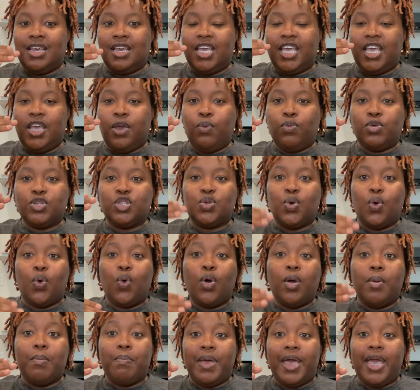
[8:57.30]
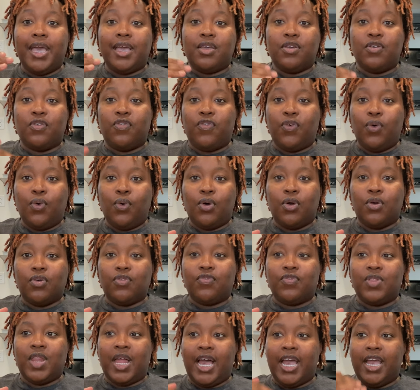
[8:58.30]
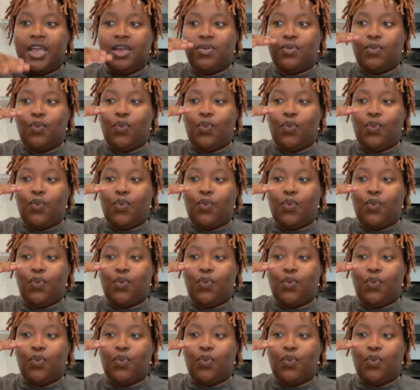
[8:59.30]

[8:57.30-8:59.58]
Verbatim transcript: it was going back and forth. Like